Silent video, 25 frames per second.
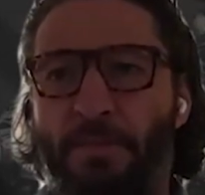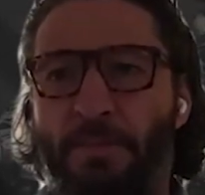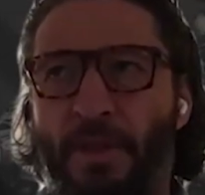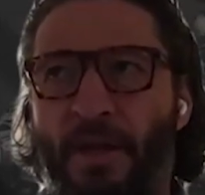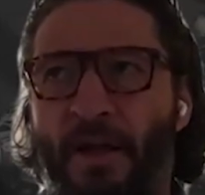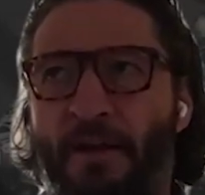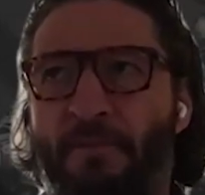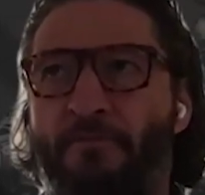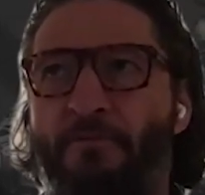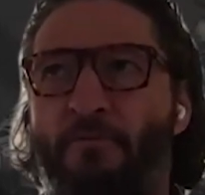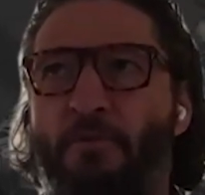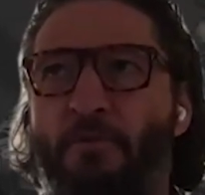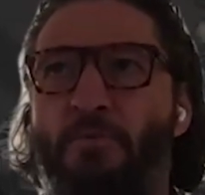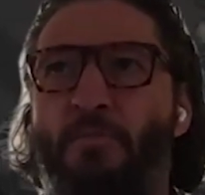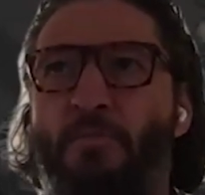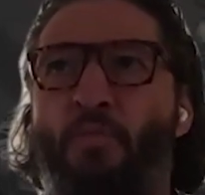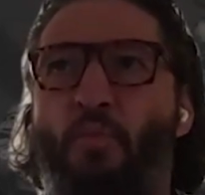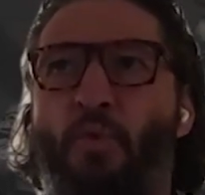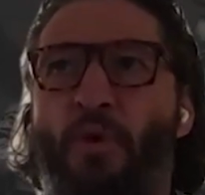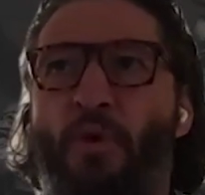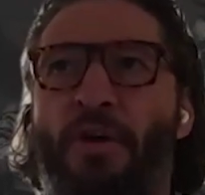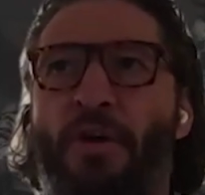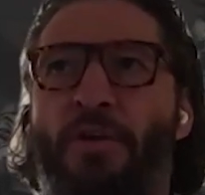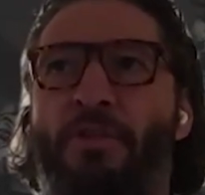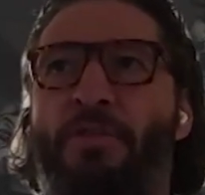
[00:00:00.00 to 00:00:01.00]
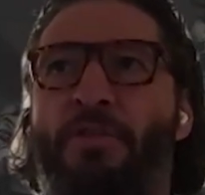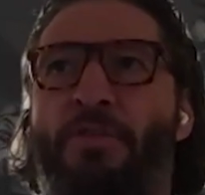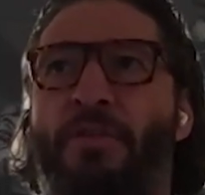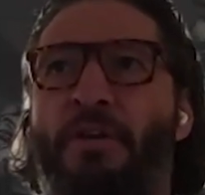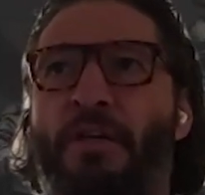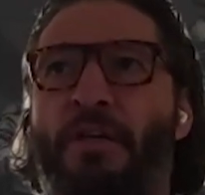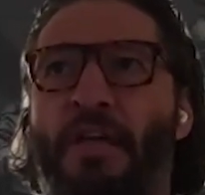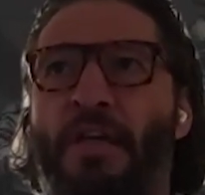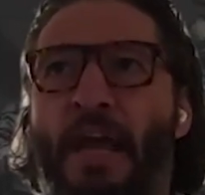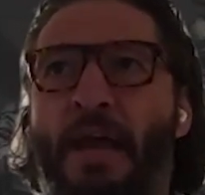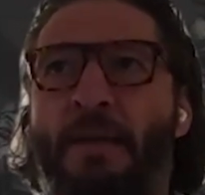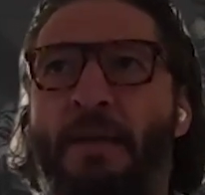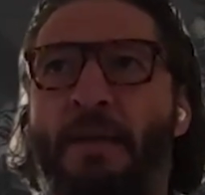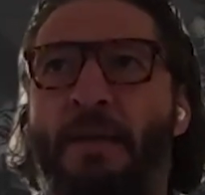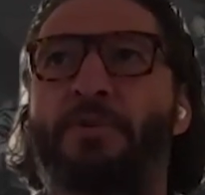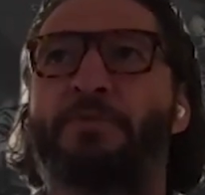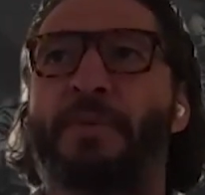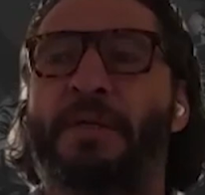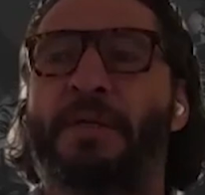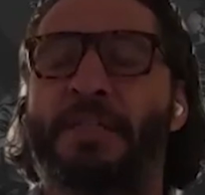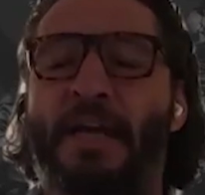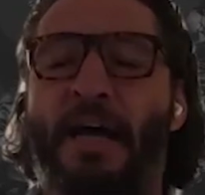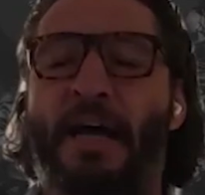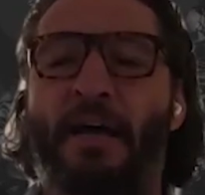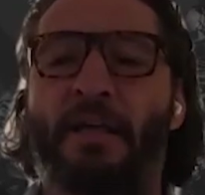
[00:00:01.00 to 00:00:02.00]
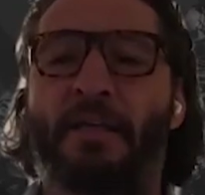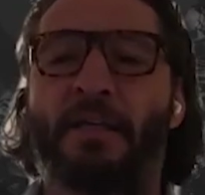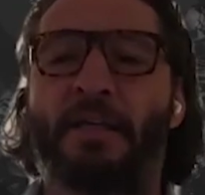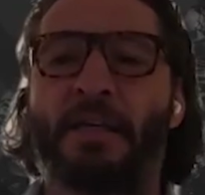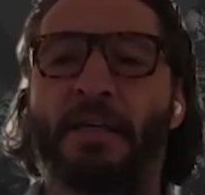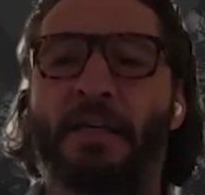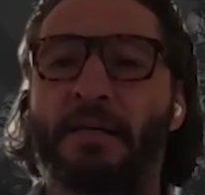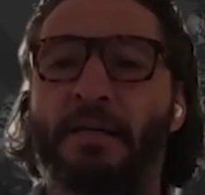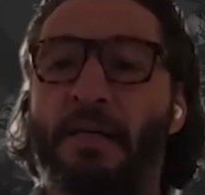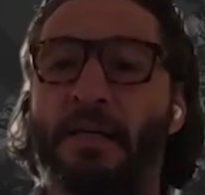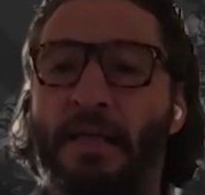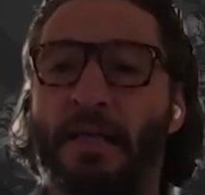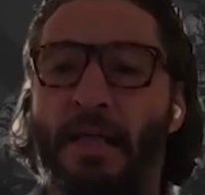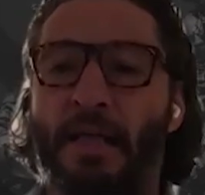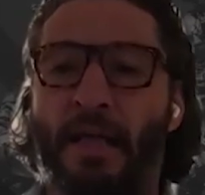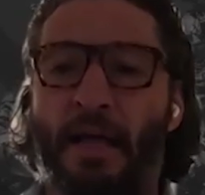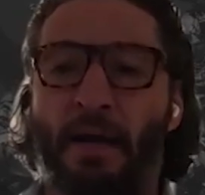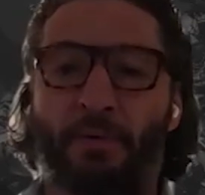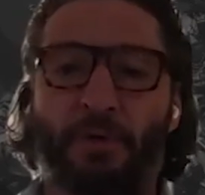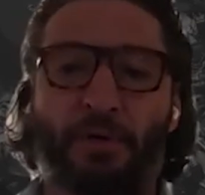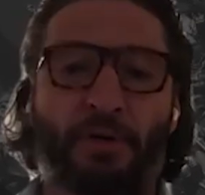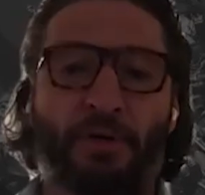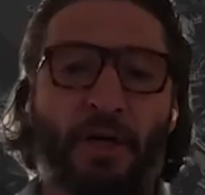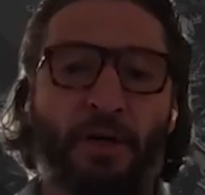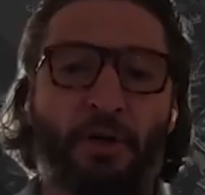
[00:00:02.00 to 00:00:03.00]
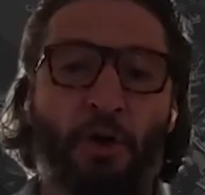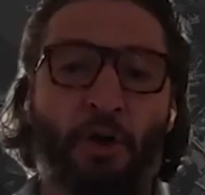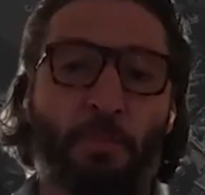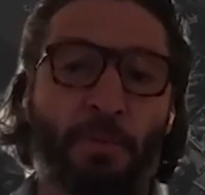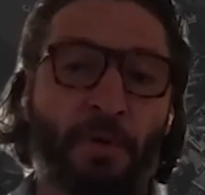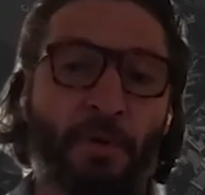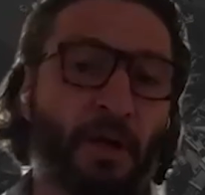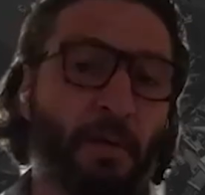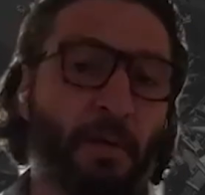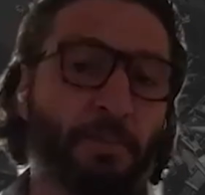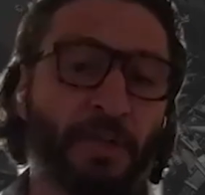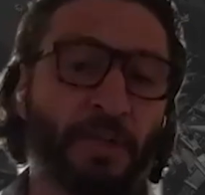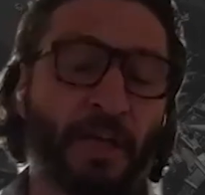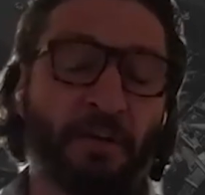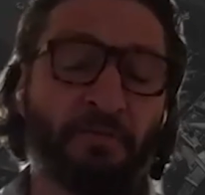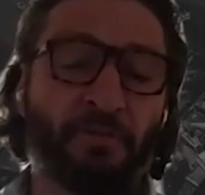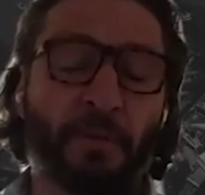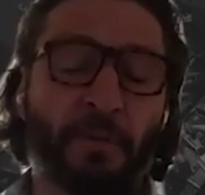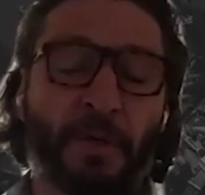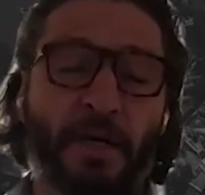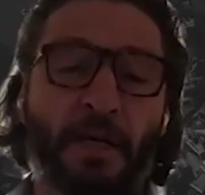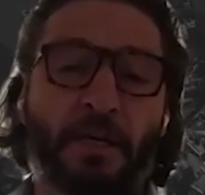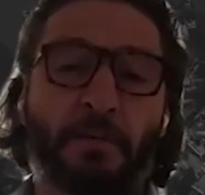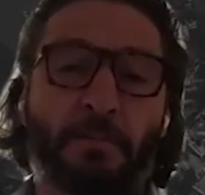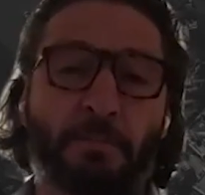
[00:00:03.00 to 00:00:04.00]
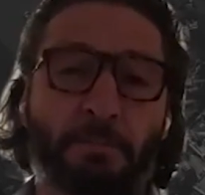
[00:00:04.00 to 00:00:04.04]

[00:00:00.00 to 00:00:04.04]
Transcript: platform with the gamer's mentality and we're trying to open it up to everybody.